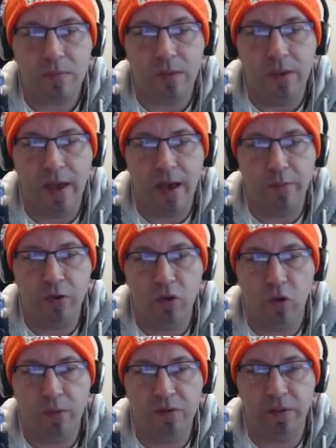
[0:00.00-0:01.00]
Yeah, I'm not
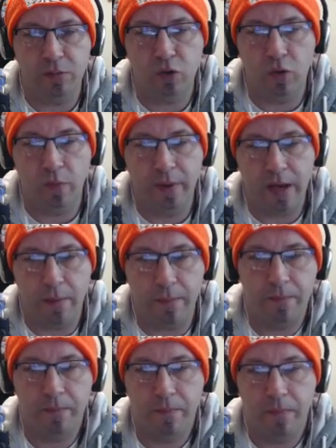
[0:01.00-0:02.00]
sure. We'll, I'm sure it'll
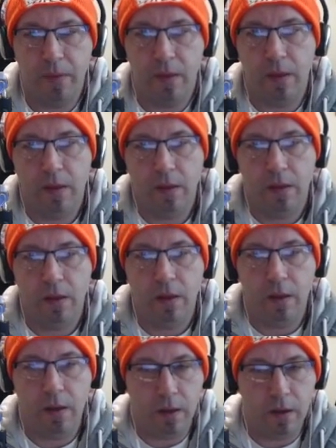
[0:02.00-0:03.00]
become
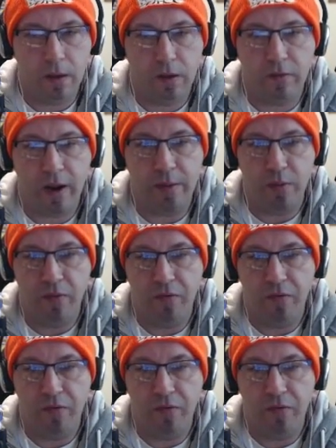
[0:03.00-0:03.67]
uh, grey. Move